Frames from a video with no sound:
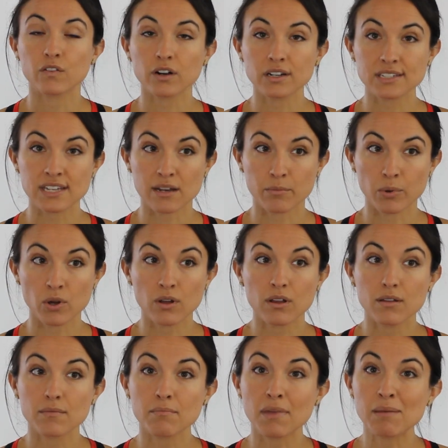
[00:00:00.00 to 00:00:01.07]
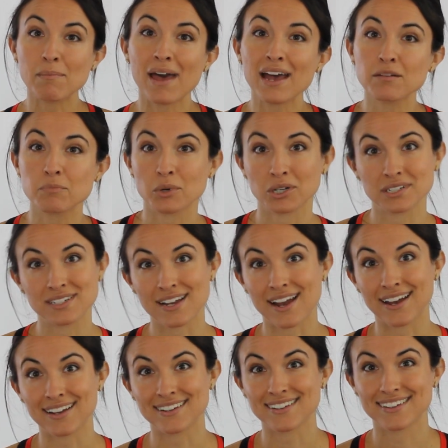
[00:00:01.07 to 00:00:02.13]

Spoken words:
For example, my MacBook died